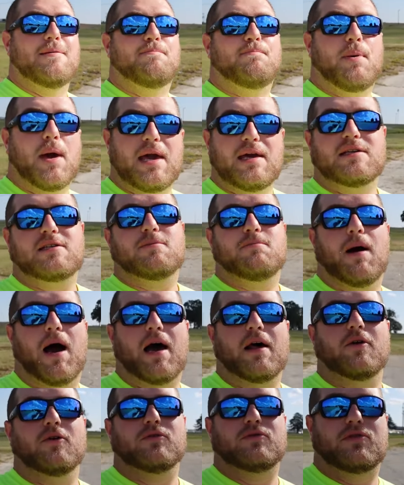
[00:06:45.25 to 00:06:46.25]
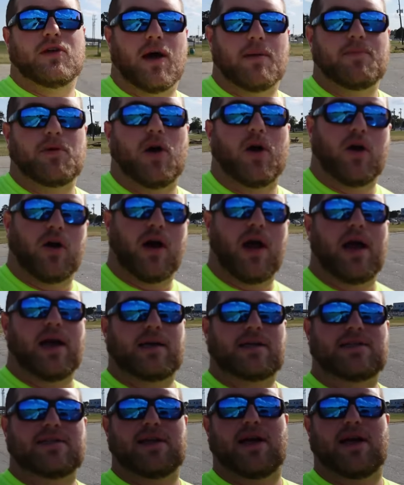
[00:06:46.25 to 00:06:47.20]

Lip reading: base model WRX.